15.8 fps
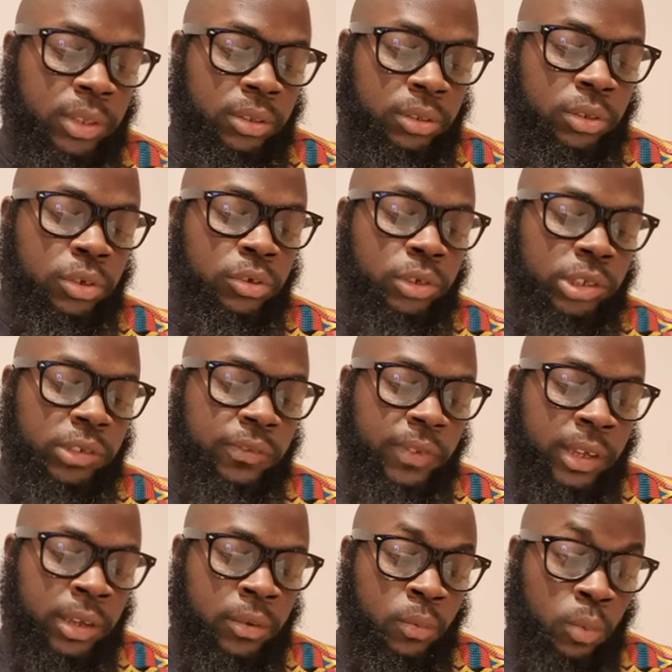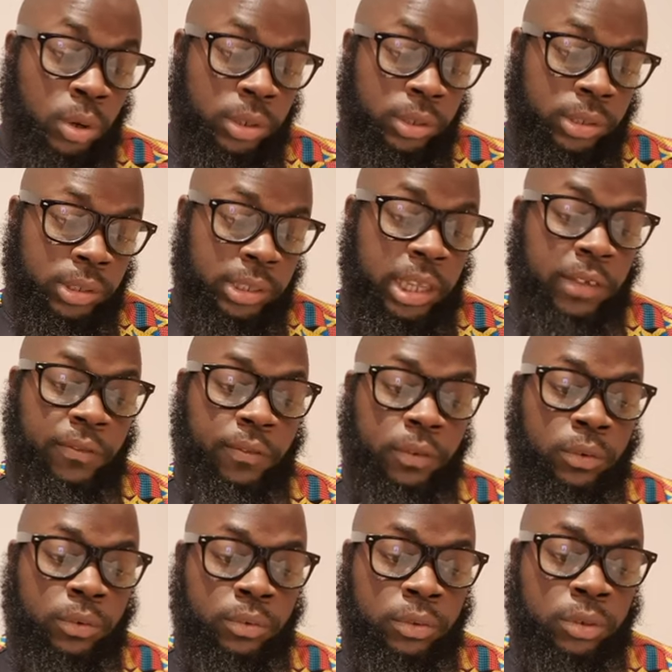The New Cross Fire was,
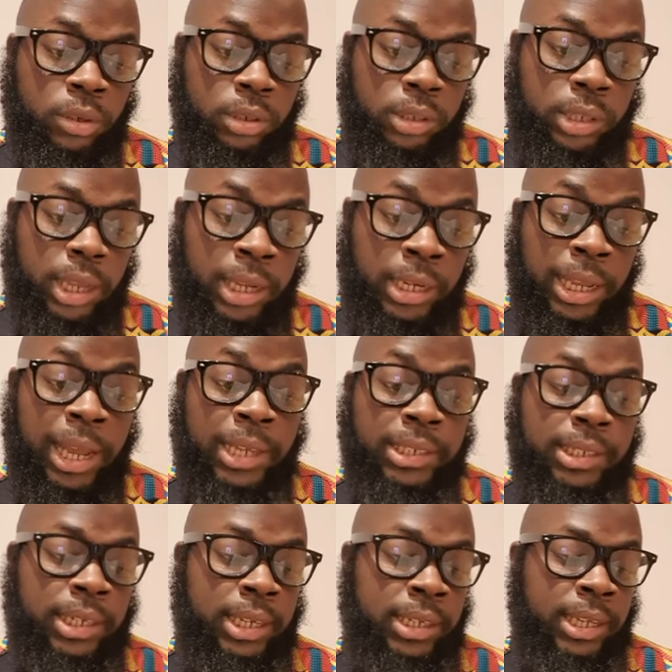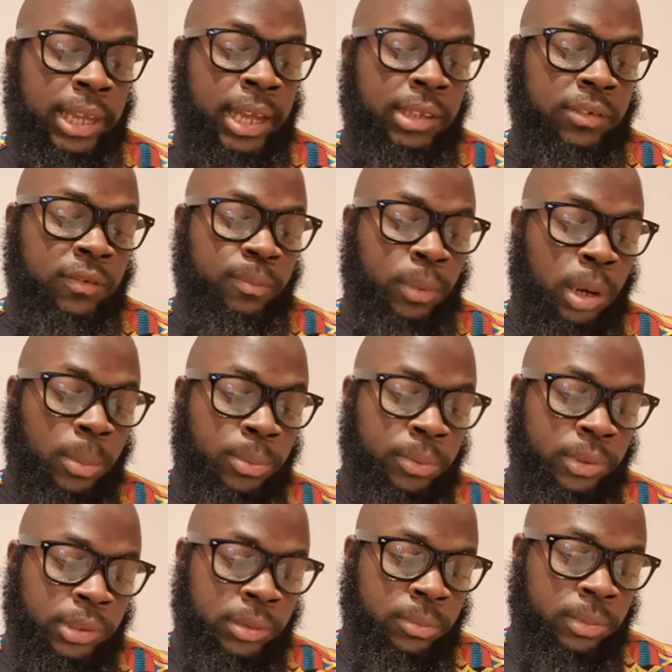therefore, not an isolated act of
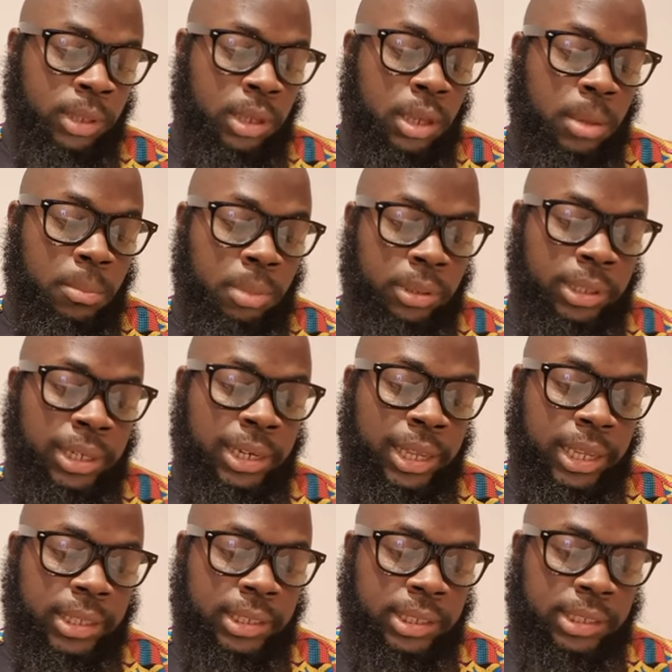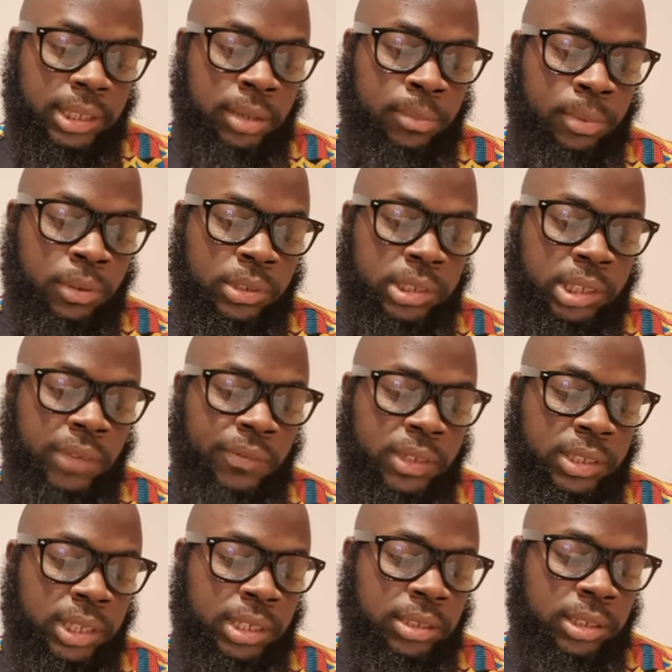barbarism, but the latest and most
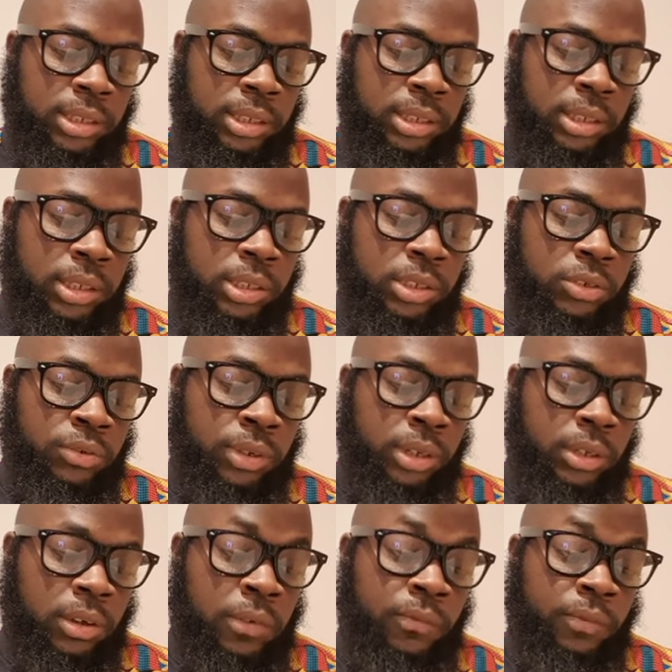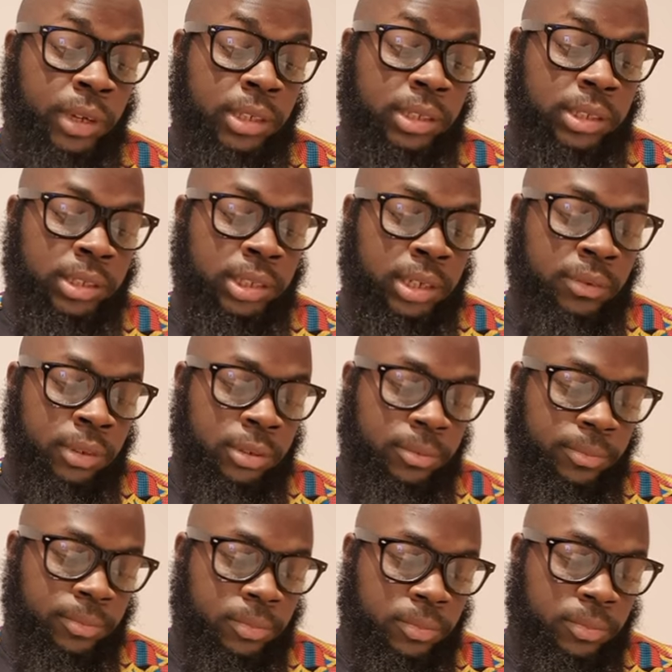devastating in the history of racist terror.